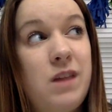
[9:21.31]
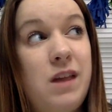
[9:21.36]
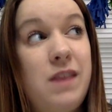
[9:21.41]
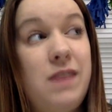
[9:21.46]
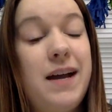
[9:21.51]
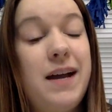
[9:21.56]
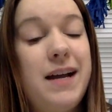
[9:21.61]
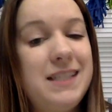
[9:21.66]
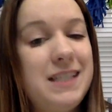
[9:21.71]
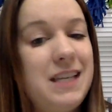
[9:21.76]

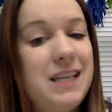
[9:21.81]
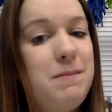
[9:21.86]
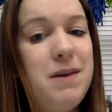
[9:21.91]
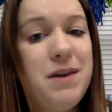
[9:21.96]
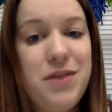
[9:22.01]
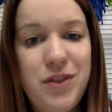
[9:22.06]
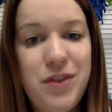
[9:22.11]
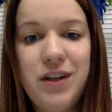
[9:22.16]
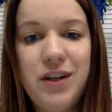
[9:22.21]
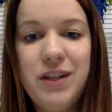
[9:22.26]
That's going
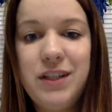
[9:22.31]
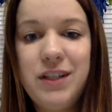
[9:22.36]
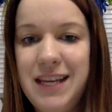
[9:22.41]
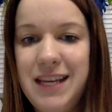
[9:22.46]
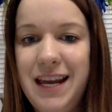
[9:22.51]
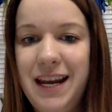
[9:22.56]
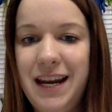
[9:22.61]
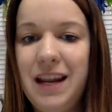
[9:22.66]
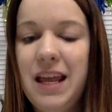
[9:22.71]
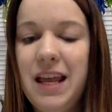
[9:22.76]
to be
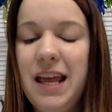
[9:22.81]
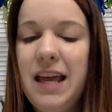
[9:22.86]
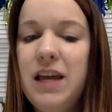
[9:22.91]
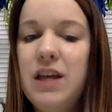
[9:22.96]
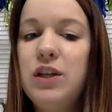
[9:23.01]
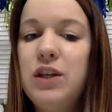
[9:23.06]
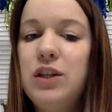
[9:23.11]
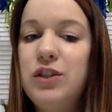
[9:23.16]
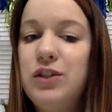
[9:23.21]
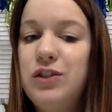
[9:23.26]
13.
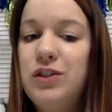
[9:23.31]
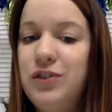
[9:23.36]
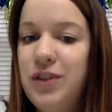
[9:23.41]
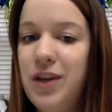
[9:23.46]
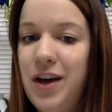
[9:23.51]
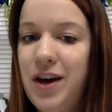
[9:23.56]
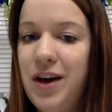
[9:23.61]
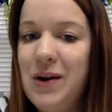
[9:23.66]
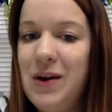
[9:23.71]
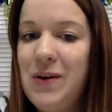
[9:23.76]
So
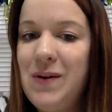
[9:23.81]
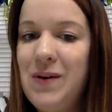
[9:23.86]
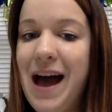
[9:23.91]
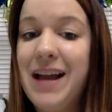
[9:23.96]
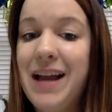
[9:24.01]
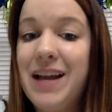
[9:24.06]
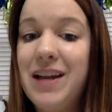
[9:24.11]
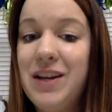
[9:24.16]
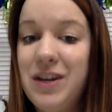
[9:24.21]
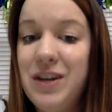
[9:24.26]

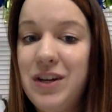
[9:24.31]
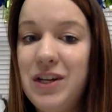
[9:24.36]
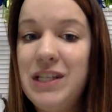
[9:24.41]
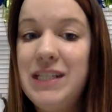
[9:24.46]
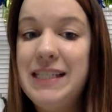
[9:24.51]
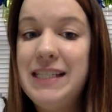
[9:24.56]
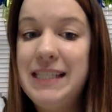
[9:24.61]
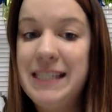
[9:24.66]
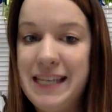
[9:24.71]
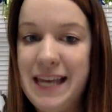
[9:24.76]
I
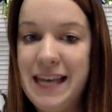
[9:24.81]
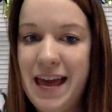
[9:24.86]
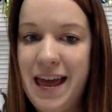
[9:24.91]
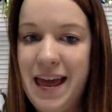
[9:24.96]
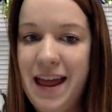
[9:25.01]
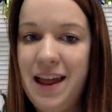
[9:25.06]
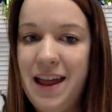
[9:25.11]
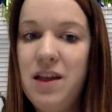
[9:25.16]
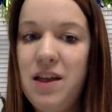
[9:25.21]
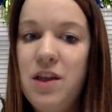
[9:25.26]
could
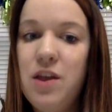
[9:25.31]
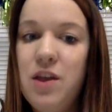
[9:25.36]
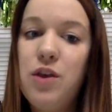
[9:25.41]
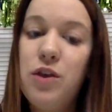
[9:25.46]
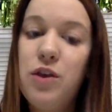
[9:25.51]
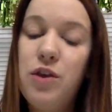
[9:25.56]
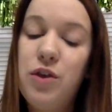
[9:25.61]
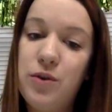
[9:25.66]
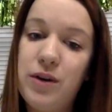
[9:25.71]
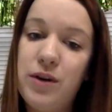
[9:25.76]
say
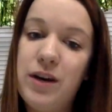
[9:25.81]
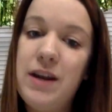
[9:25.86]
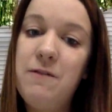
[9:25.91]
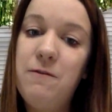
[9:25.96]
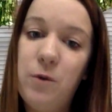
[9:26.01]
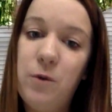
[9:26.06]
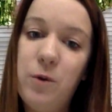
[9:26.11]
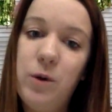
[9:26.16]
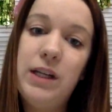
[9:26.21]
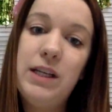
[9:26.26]

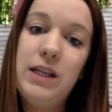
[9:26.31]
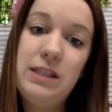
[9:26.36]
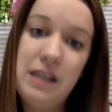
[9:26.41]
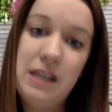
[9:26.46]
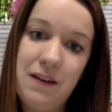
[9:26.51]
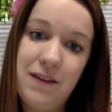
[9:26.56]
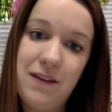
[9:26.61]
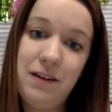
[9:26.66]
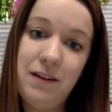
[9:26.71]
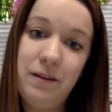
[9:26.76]

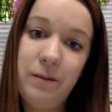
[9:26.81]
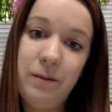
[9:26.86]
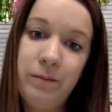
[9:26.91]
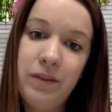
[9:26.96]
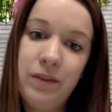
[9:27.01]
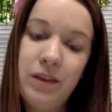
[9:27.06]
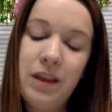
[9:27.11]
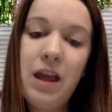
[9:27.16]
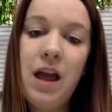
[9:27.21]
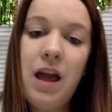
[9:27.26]
3:47.
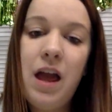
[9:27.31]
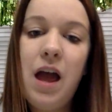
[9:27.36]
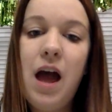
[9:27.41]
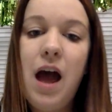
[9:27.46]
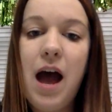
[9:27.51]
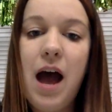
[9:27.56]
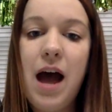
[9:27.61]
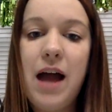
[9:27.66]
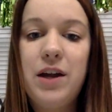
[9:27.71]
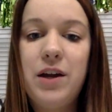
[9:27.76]

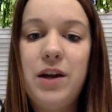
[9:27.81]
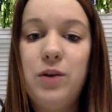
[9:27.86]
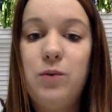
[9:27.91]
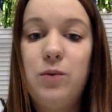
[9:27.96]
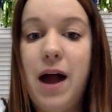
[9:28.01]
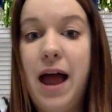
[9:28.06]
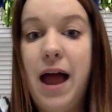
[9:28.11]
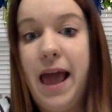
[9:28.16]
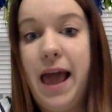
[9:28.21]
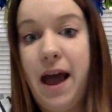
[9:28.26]
I could
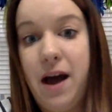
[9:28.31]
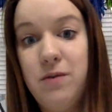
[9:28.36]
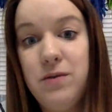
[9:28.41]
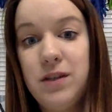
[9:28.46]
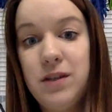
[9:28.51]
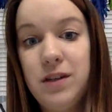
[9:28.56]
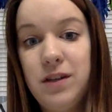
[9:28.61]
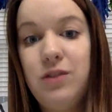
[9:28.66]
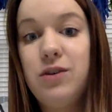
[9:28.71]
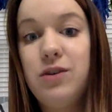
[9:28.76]
write
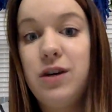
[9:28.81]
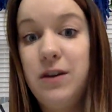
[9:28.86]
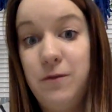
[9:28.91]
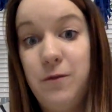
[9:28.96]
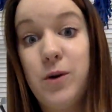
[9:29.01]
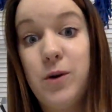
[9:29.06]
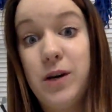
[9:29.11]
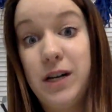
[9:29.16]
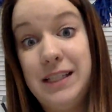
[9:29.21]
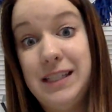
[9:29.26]
out
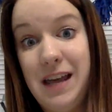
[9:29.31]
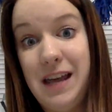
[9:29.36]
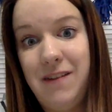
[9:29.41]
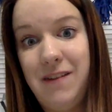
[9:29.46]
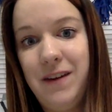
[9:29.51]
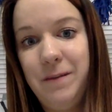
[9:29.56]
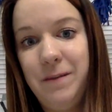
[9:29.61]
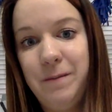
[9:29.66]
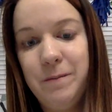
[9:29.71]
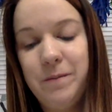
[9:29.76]

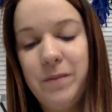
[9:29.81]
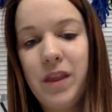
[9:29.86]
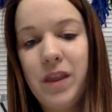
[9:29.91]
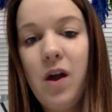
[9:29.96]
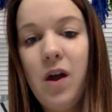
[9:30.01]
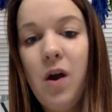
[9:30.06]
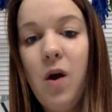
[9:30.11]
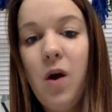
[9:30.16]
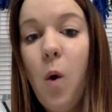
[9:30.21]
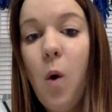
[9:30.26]
3:47.
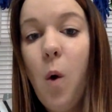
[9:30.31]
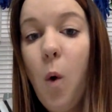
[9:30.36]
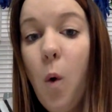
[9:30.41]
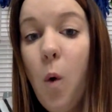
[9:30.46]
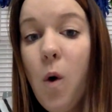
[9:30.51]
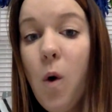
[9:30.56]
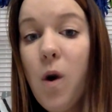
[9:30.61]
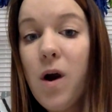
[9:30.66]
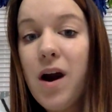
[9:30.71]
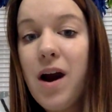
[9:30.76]

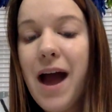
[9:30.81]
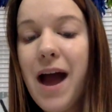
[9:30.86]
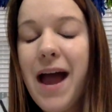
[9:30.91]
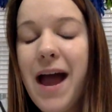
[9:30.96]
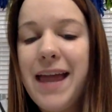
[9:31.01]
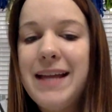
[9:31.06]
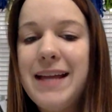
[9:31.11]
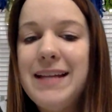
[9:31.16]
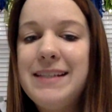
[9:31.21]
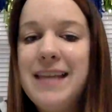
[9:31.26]
Or
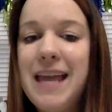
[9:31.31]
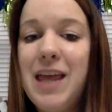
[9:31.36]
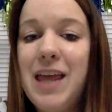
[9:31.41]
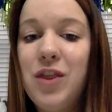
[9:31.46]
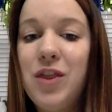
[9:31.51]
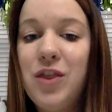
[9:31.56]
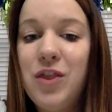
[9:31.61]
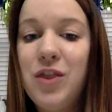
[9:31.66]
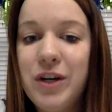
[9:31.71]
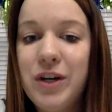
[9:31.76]
I can
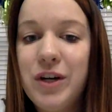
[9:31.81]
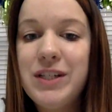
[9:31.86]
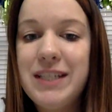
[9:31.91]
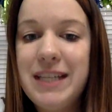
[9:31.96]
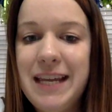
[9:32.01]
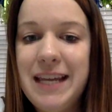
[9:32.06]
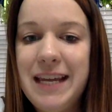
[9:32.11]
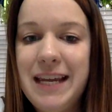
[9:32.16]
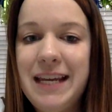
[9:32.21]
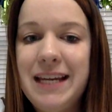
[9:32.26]
say
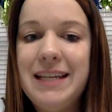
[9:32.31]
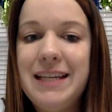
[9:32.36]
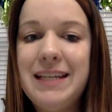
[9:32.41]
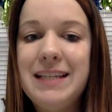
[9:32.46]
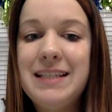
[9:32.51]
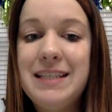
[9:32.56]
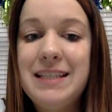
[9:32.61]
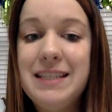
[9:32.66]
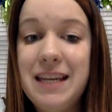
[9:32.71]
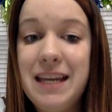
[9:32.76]

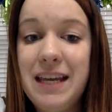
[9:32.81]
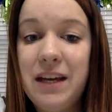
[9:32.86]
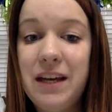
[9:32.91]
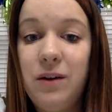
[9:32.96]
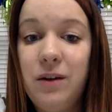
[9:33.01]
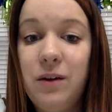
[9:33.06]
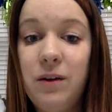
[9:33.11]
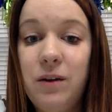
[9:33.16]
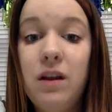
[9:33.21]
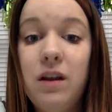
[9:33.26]
13
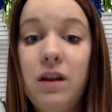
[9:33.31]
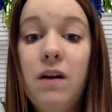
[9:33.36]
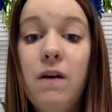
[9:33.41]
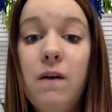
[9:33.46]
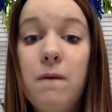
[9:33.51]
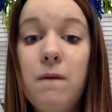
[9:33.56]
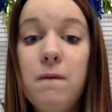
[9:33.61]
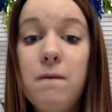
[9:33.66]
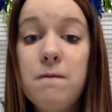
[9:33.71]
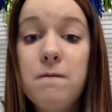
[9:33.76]
till
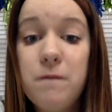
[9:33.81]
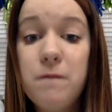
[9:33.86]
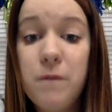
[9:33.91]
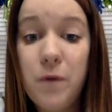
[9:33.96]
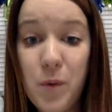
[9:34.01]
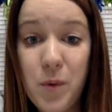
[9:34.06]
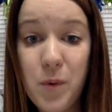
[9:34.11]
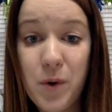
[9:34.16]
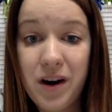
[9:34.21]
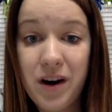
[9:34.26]

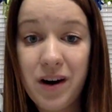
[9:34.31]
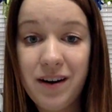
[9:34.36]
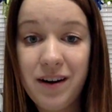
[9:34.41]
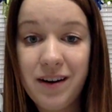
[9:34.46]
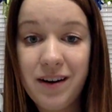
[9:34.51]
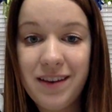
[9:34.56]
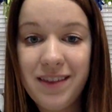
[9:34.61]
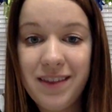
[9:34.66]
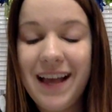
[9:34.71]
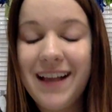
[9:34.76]
4.
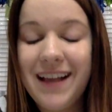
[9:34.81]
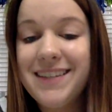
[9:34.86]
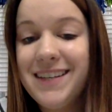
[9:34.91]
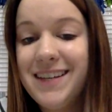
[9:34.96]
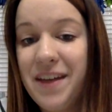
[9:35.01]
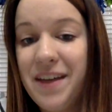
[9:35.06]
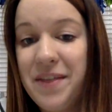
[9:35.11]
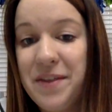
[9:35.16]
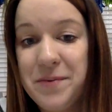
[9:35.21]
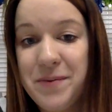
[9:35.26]
That's
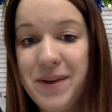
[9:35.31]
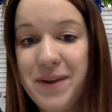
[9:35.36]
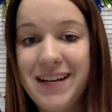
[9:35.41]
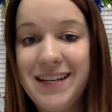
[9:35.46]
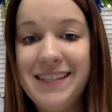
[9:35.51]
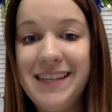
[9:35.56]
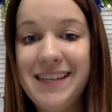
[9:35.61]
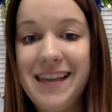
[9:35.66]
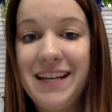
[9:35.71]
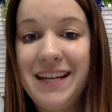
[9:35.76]
another way to
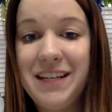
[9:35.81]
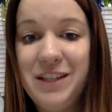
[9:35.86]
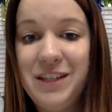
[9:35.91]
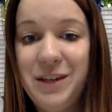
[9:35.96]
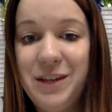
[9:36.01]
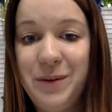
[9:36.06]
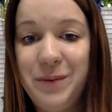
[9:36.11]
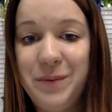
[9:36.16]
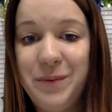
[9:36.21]
say it too.